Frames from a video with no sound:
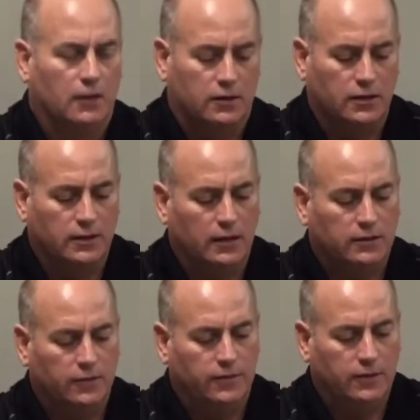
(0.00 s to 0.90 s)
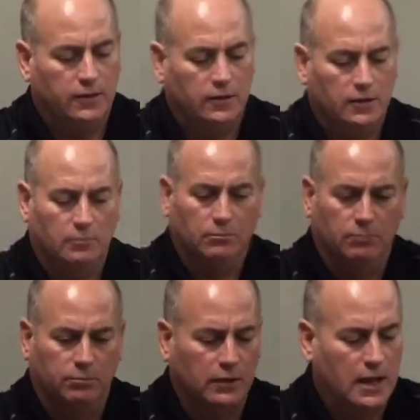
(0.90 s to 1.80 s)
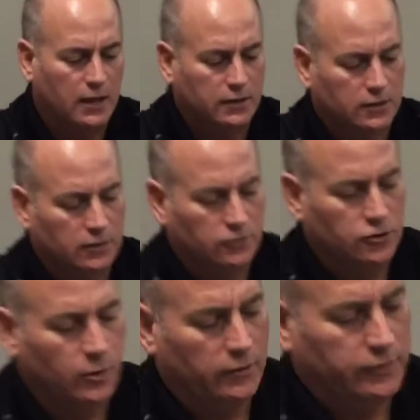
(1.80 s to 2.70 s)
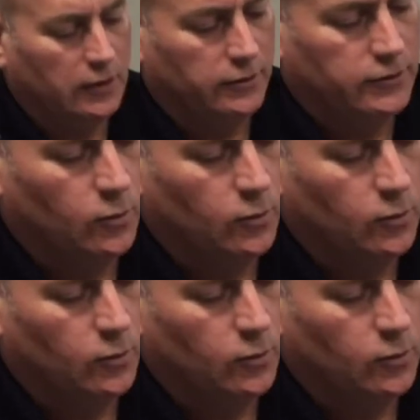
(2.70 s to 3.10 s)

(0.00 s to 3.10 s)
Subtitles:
Connect the black USLED